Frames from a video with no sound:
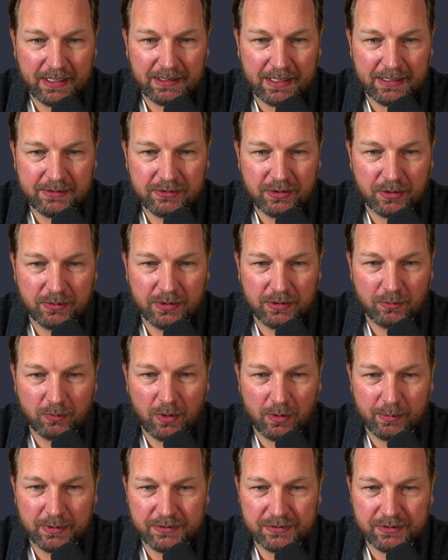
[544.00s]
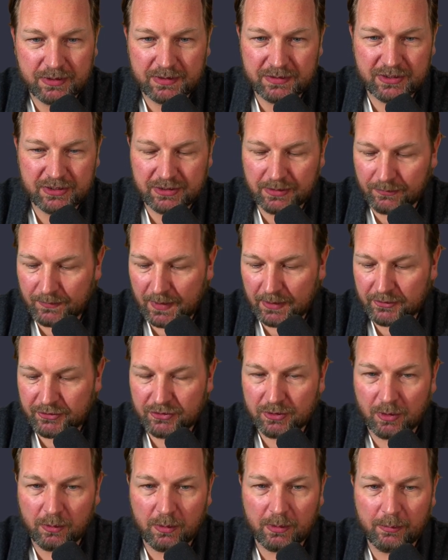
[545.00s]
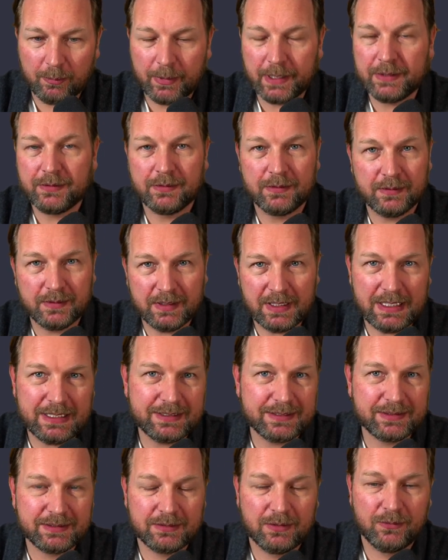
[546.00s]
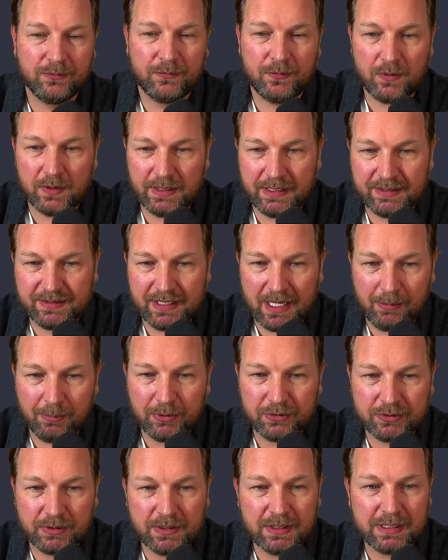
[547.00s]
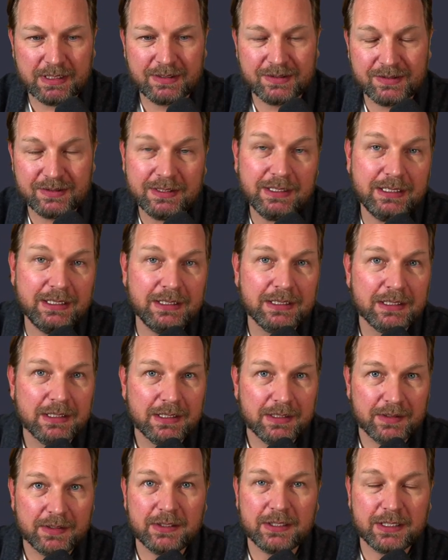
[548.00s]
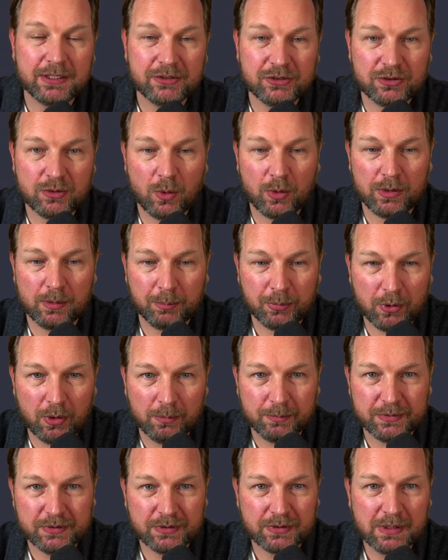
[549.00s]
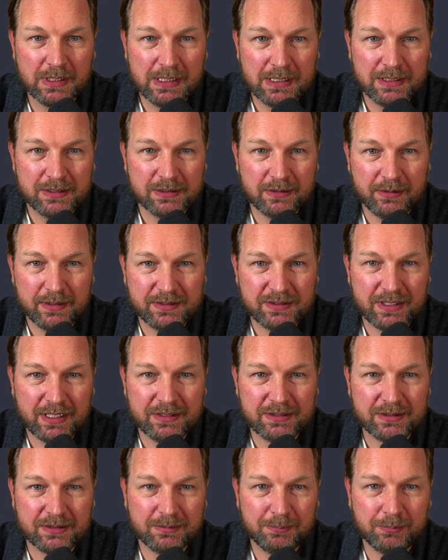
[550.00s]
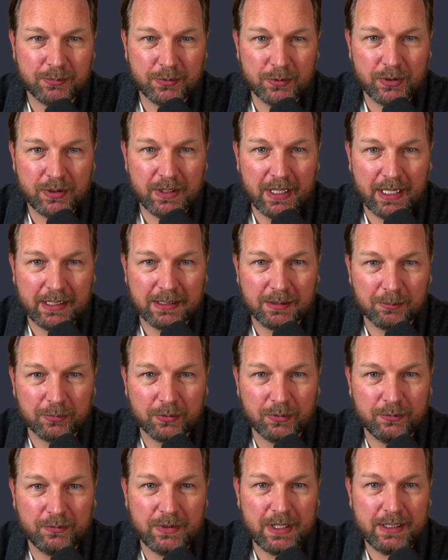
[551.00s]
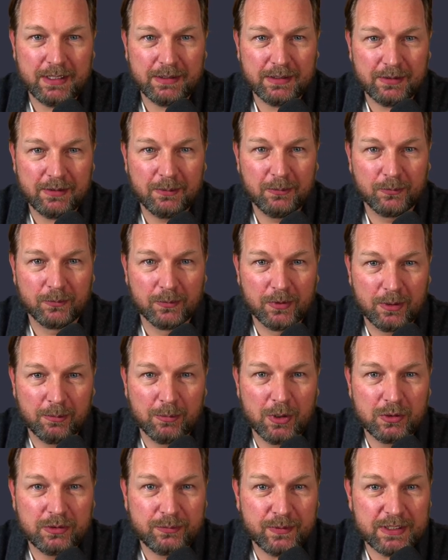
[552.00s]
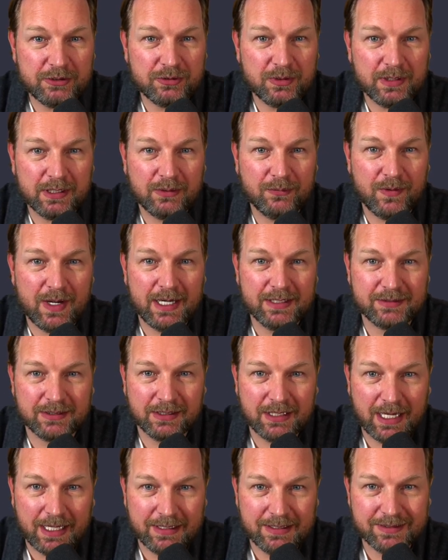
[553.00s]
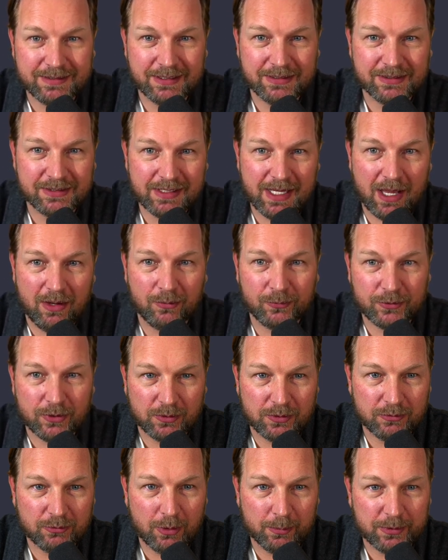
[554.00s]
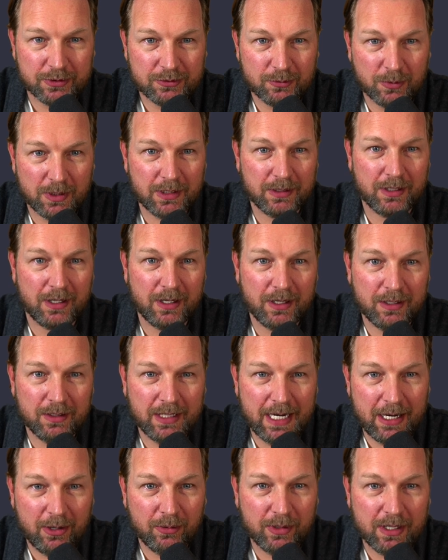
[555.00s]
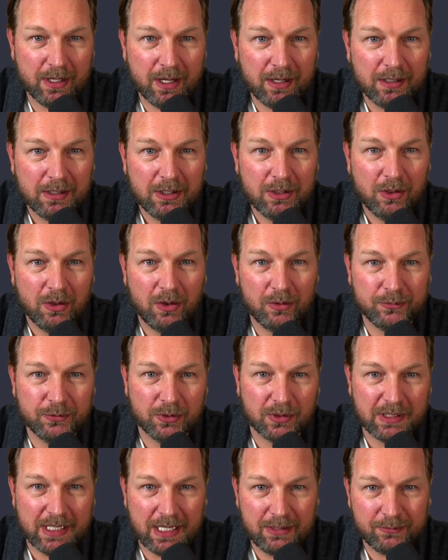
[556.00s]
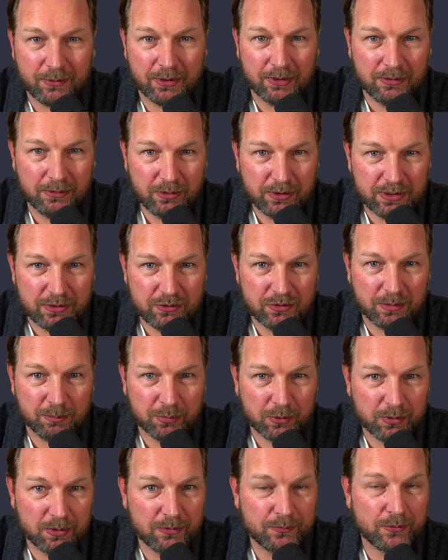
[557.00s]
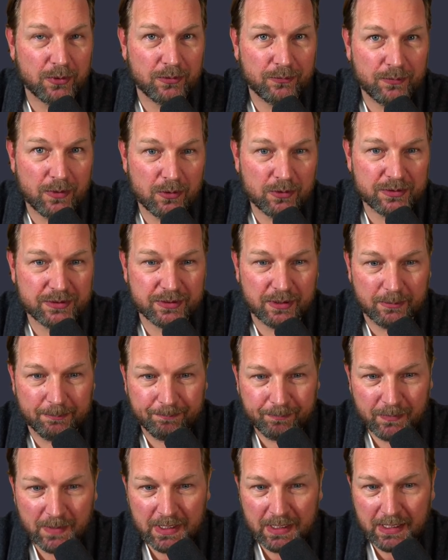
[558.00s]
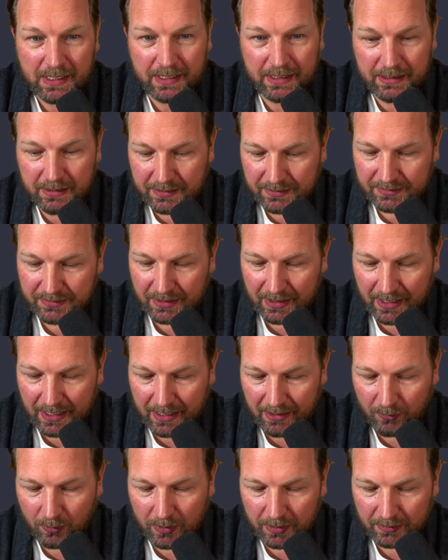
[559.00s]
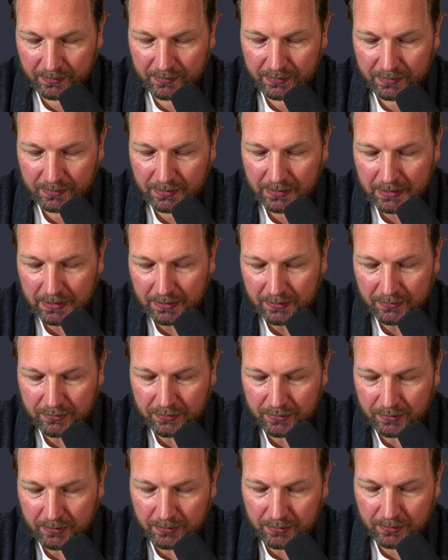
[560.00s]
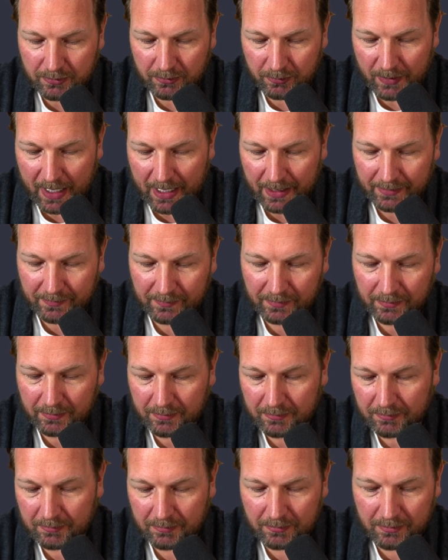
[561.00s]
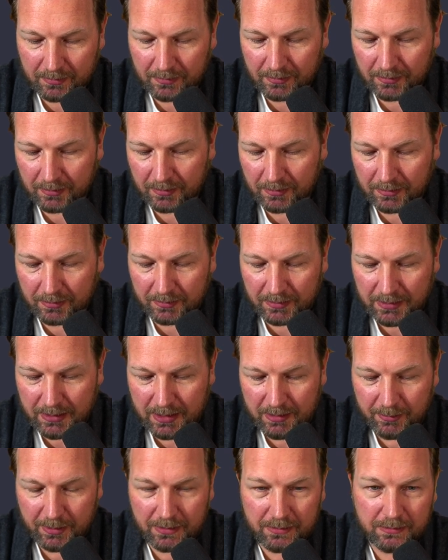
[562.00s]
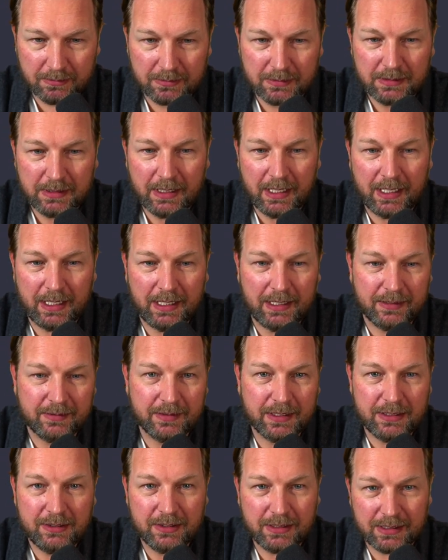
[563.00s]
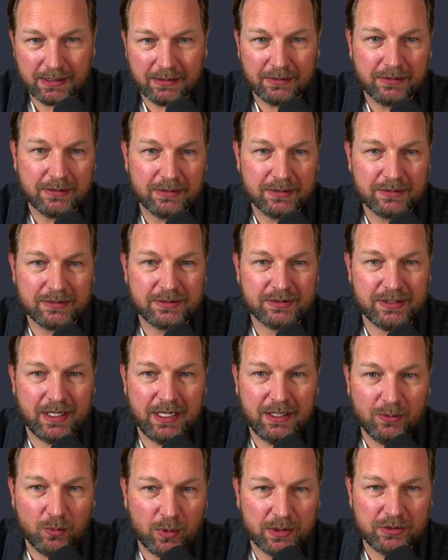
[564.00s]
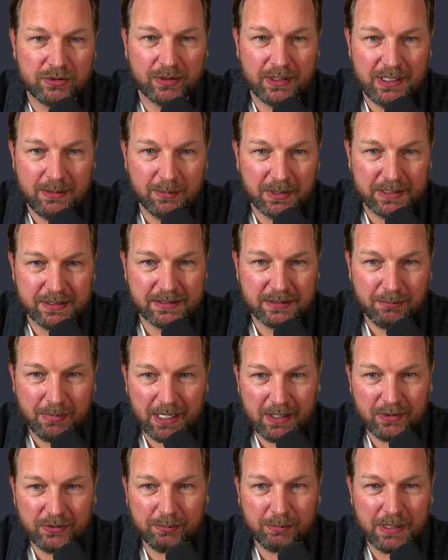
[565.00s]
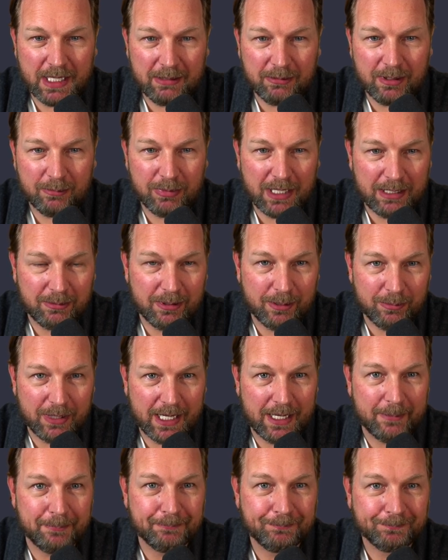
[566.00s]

like Tony Robbins. This is a very short one, but it's for an example so you can see that you can store your prompts. So it says, I can provide a motivational advice and guidance in style of Tony Robbins. What are area of your life are you looking to improve or focus on? And you can say, I want to write an email. And then you can say what your email is about, blah, blah, blah, blah, blah.